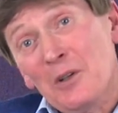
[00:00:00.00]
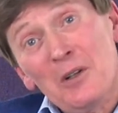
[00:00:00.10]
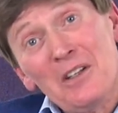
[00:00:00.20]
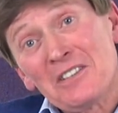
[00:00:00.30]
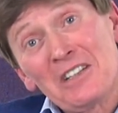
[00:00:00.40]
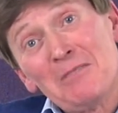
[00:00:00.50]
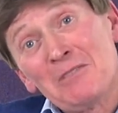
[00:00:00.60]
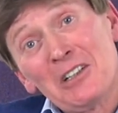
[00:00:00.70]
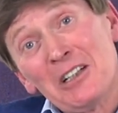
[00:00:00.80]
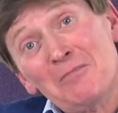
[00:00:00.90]
all knew at the same
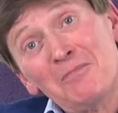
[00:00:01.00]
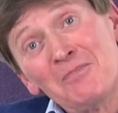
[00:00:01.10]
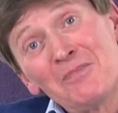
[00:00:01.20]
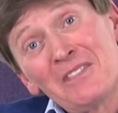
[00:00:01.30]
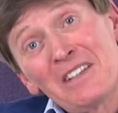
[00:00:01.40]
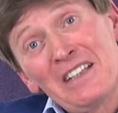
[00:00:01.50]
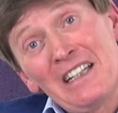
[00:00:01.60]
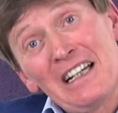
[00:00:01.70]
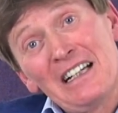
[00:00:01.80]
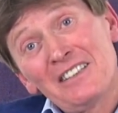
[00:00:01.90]
time.
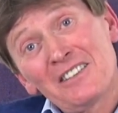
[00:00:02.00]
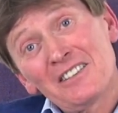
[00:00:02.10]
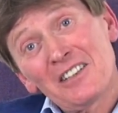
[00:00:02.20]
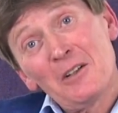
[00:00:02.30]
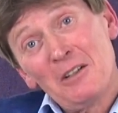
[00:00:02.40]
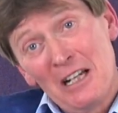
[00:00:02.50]
Yeah, so